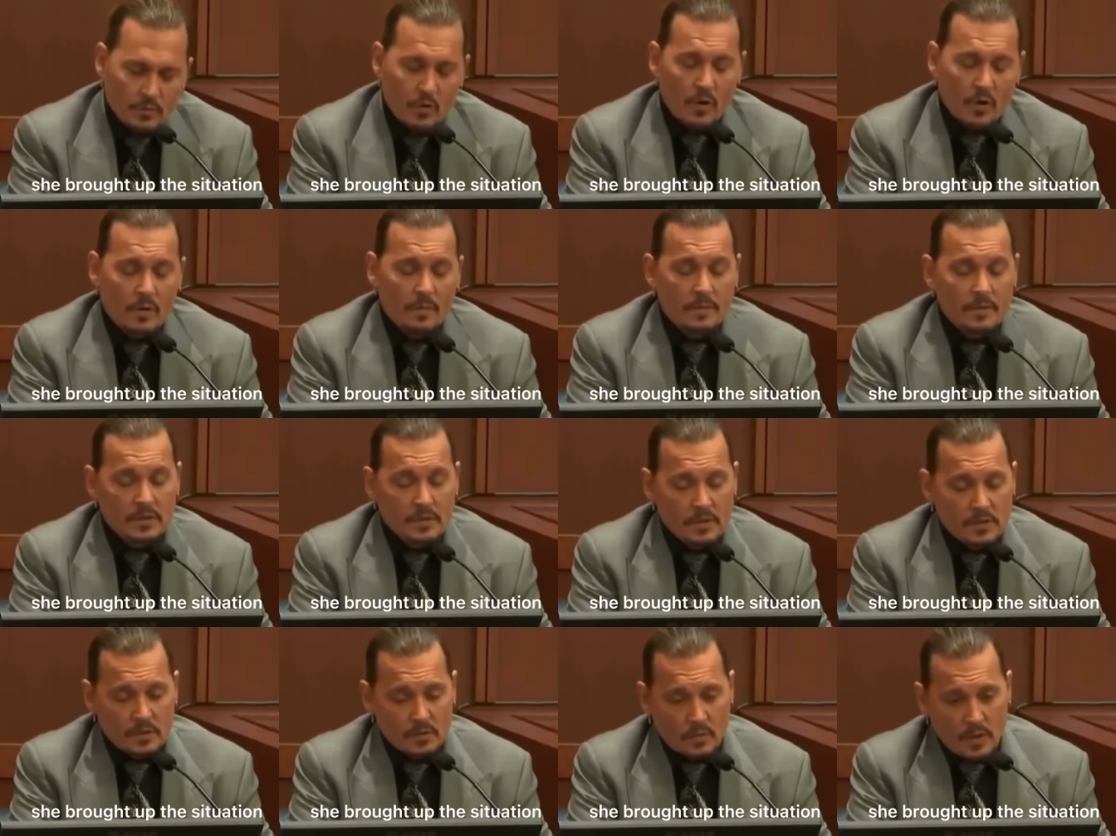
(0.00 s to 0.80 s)
brought up the
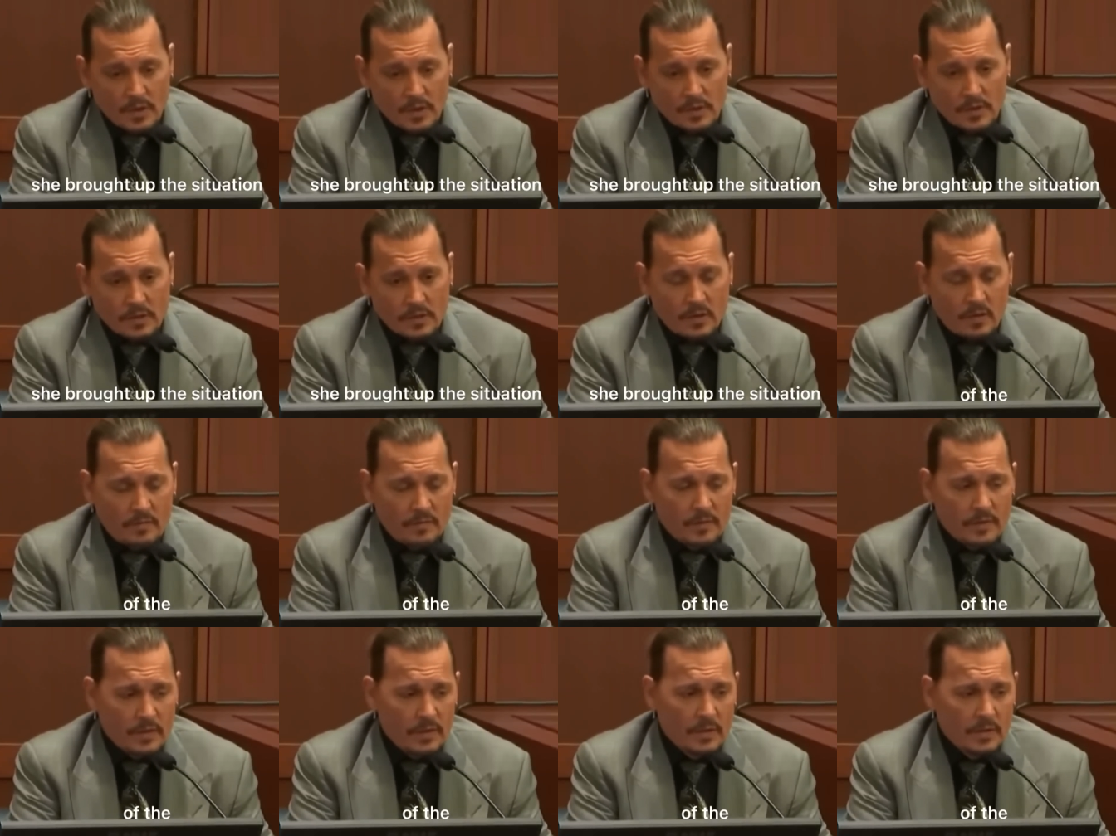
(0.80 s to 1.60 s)
situation
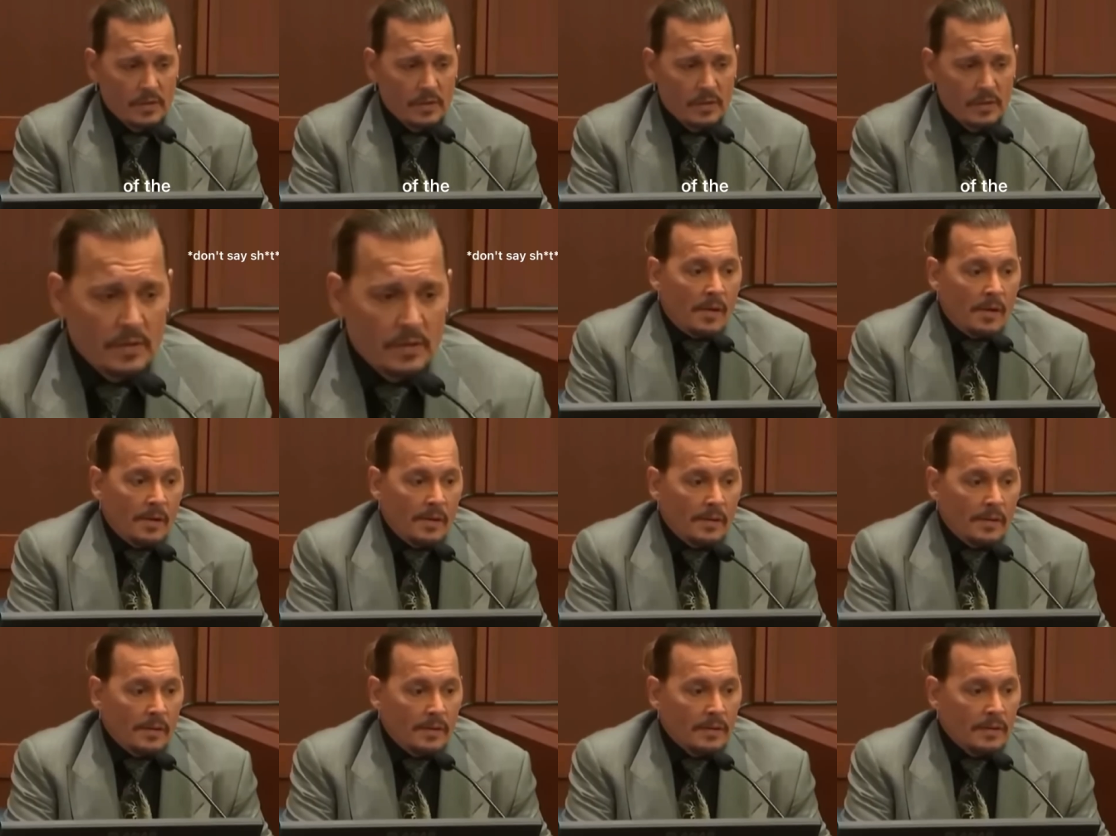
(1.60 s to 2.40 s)
of the
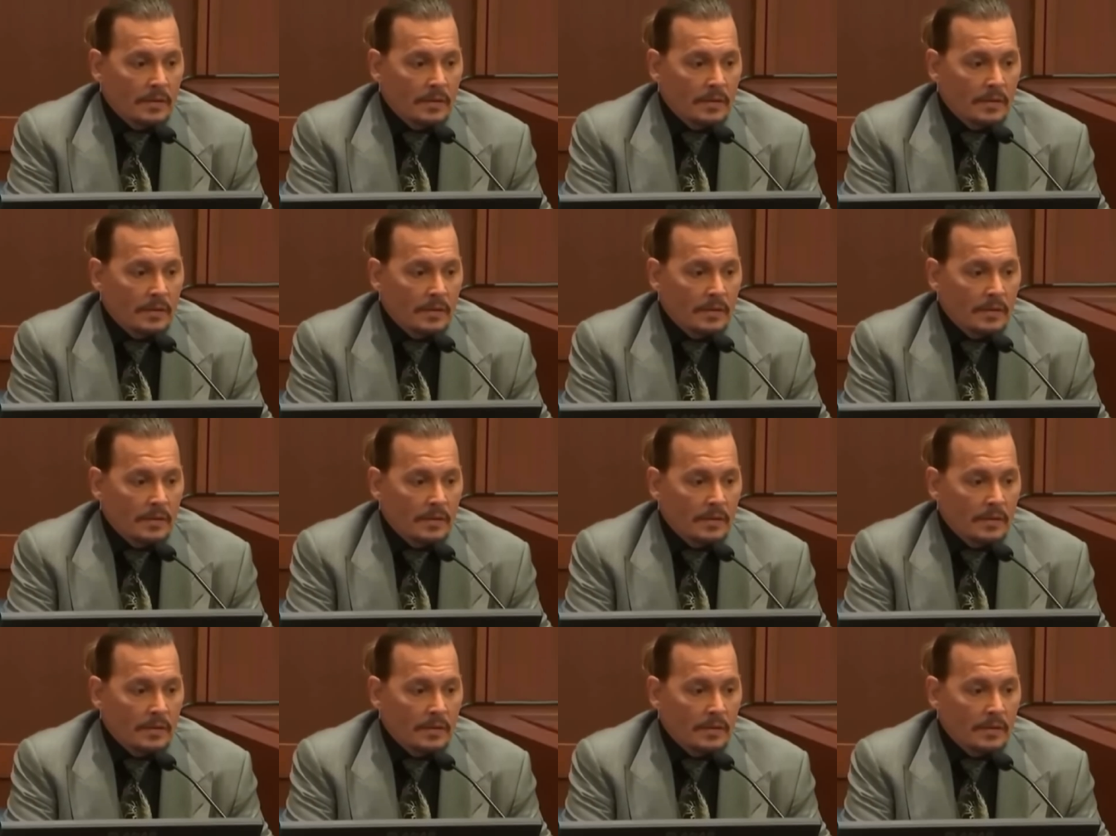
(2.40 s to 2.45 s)
her